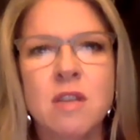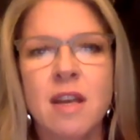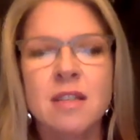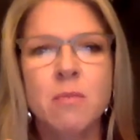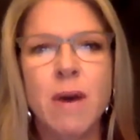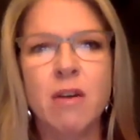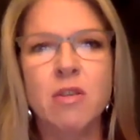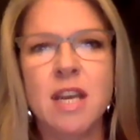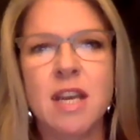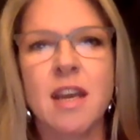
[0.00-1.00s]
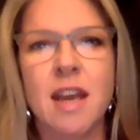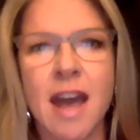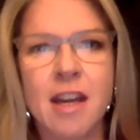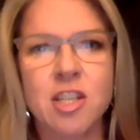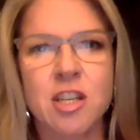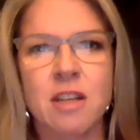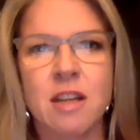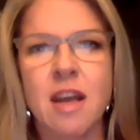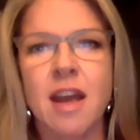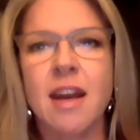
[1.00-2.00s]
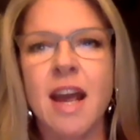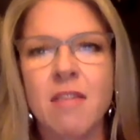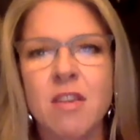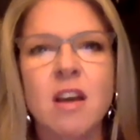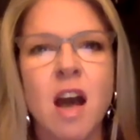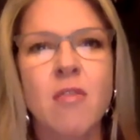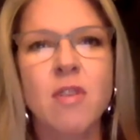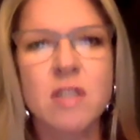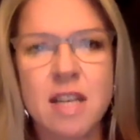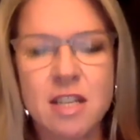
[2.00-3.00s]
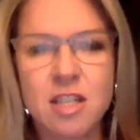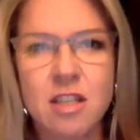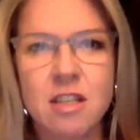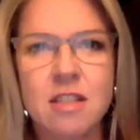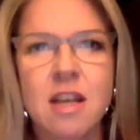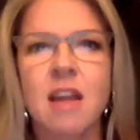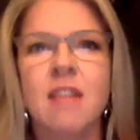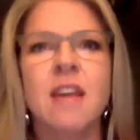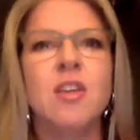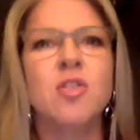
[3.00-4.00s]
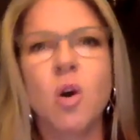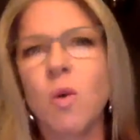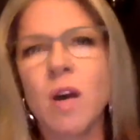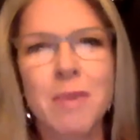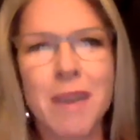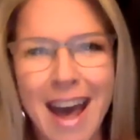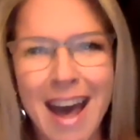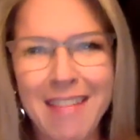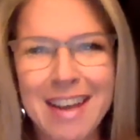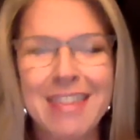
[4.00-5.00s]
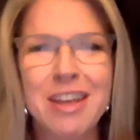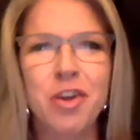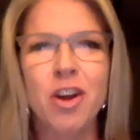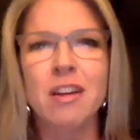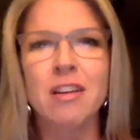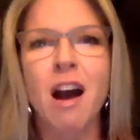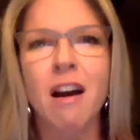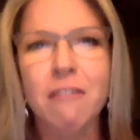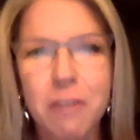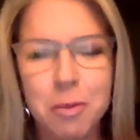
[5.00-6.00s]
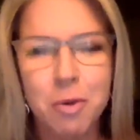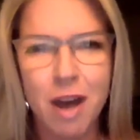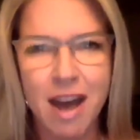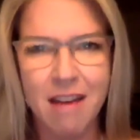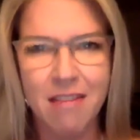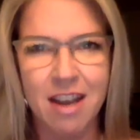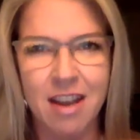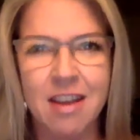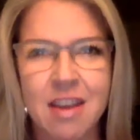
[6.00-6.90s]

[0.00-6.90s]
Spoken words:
it's about taking action and having the conversations that you don't want to be having and that you're uncomfortable having.